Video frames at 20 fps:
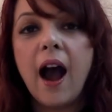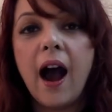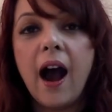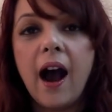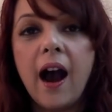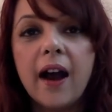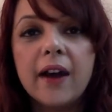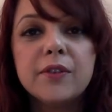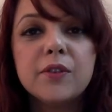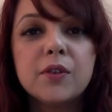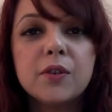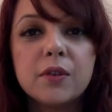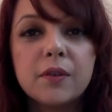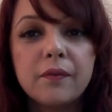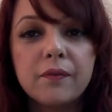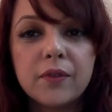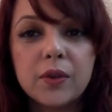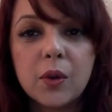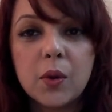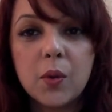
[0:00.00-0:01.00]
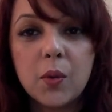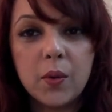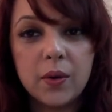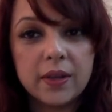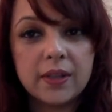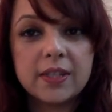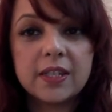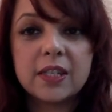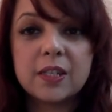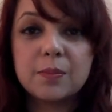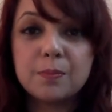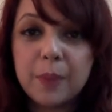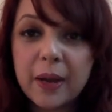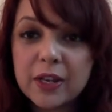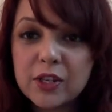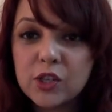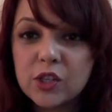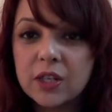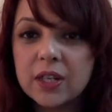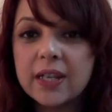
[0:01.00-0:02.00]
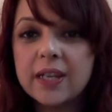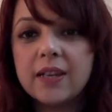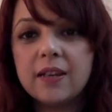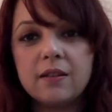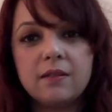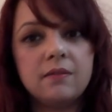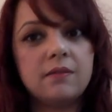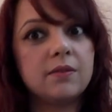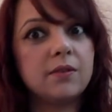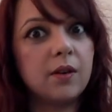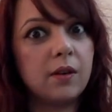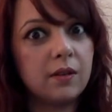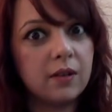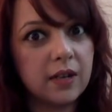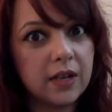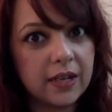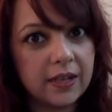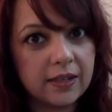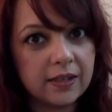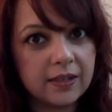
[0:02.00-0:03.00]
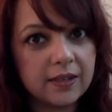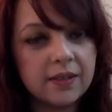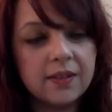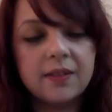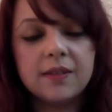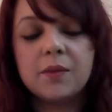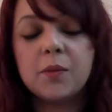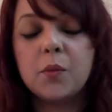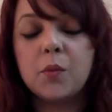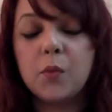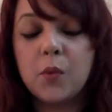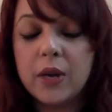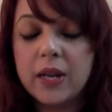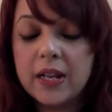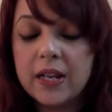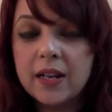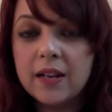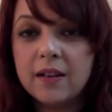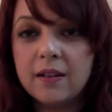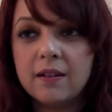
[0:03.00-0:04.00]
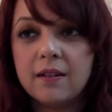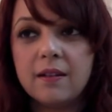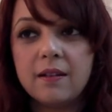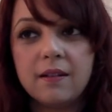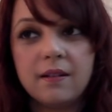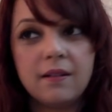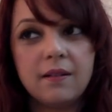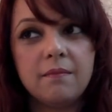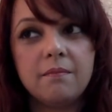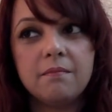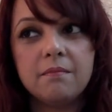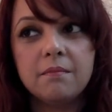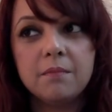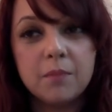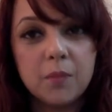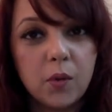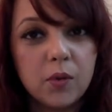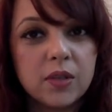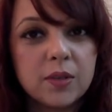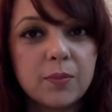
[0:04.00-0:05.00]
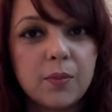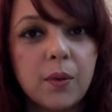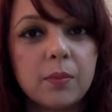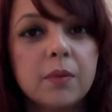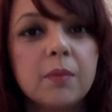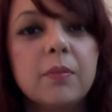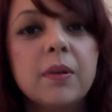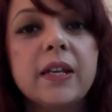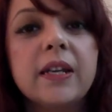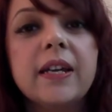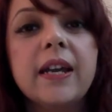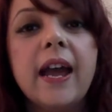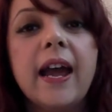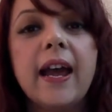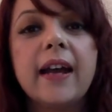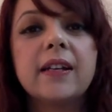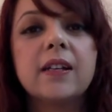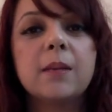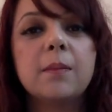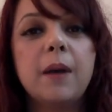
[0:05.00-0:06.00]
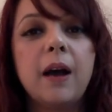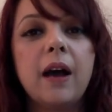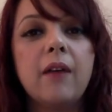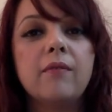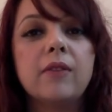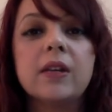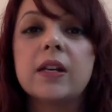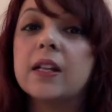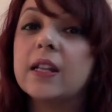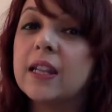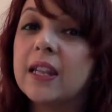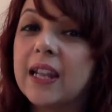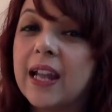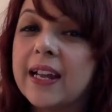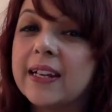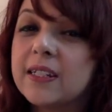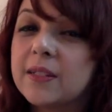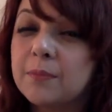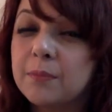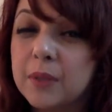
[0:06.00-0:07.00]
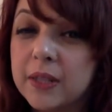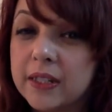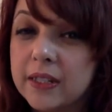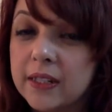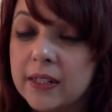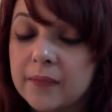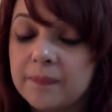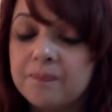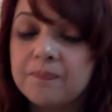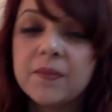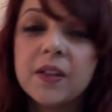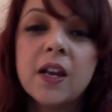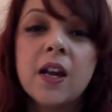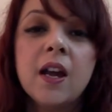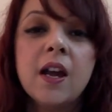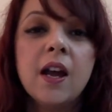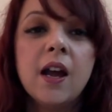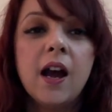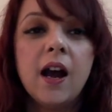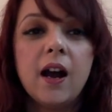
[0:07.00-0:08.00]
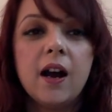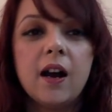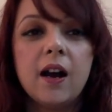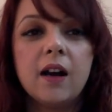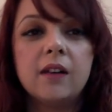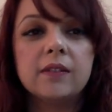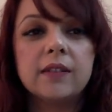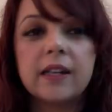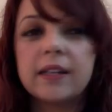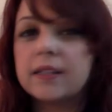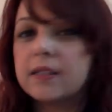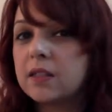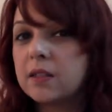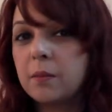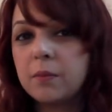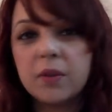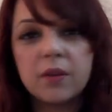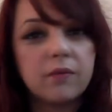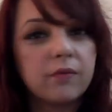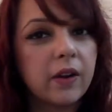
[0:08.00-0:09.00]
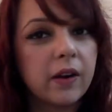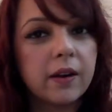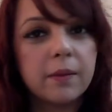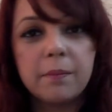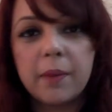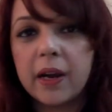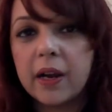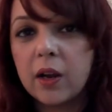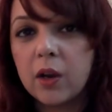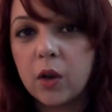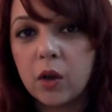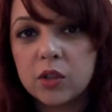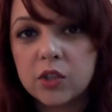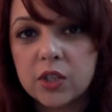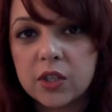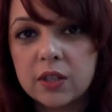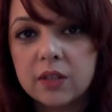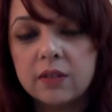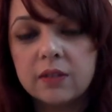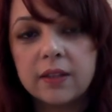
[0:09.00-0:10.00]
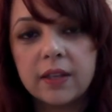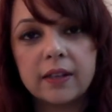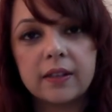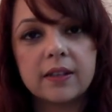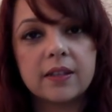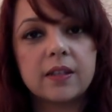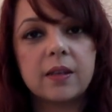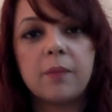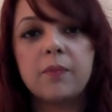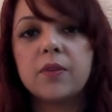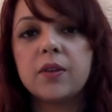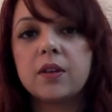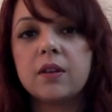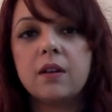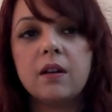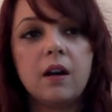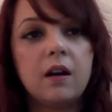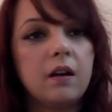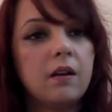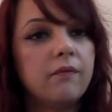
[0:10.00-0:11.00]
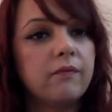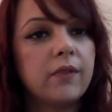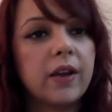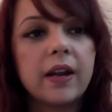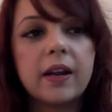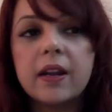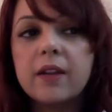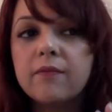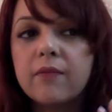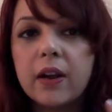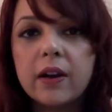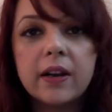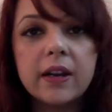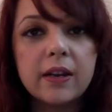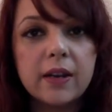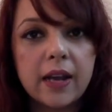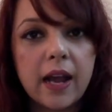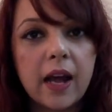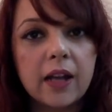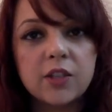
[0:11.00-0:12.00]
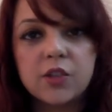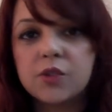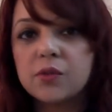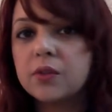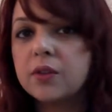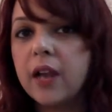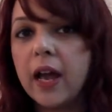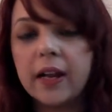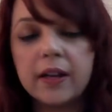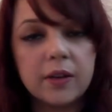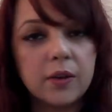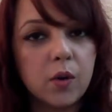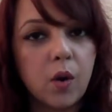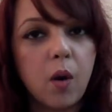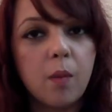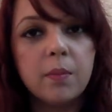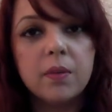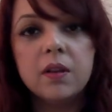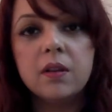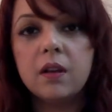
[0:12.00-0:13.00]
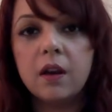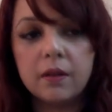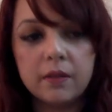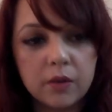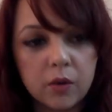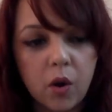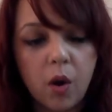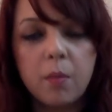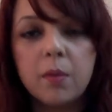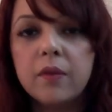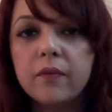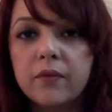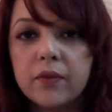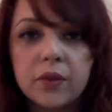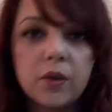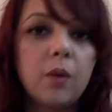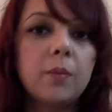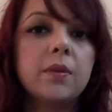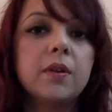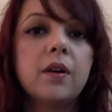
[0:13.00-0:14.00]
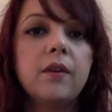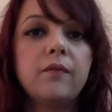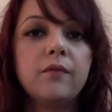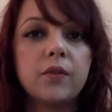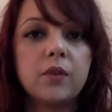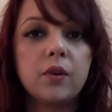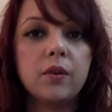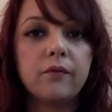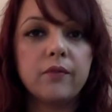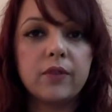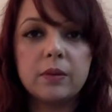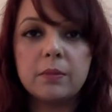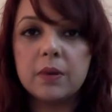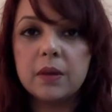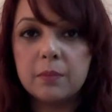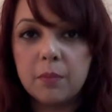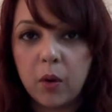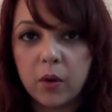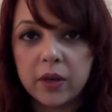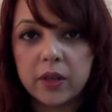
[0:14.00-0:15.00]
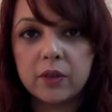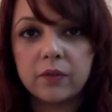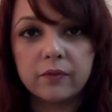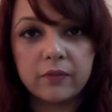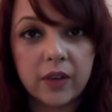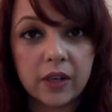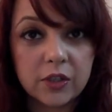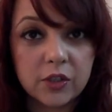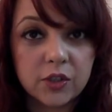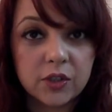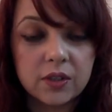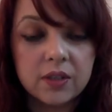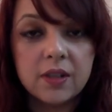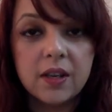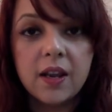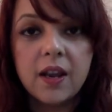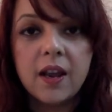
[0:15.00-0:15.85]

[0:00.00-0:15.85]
Either of you, especially your lady, will most probably end up having light bleeding. That is something very biological. That is something very, very natural and normal, a normal phenomena for a female body to function.